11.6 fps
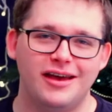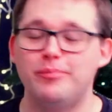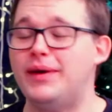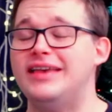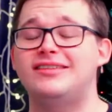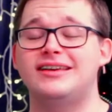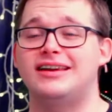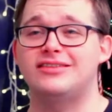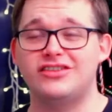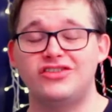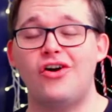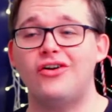and basically
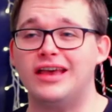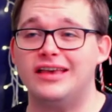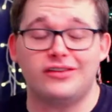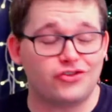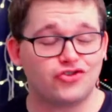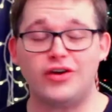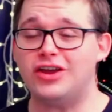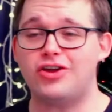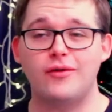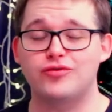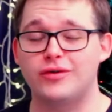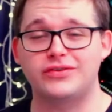the song is a straight
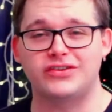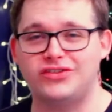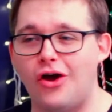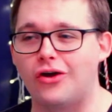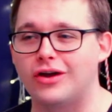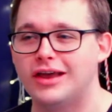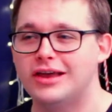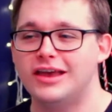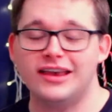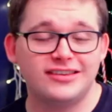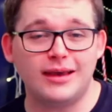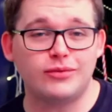cover of the song
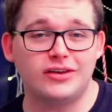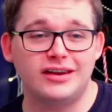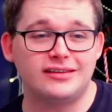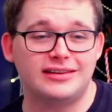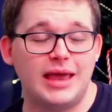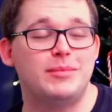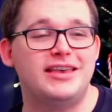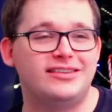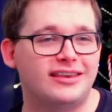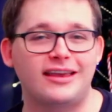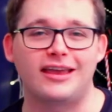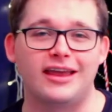except that it's Lemmy
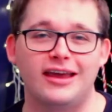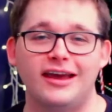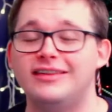singing it,